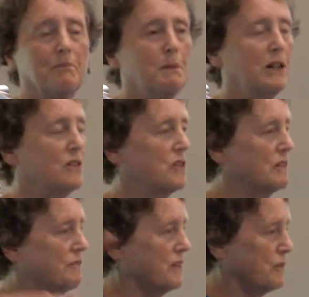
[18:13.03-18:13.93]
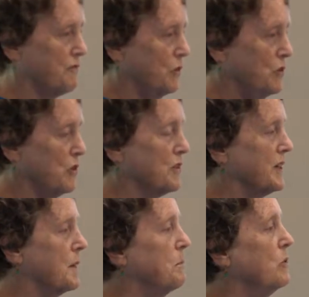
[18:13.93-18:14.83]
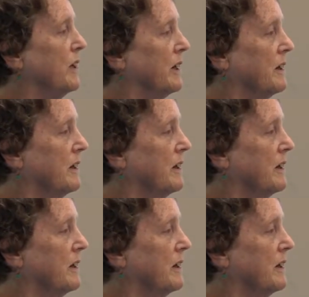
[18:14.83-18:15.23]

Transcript: because the, their food source kept moving.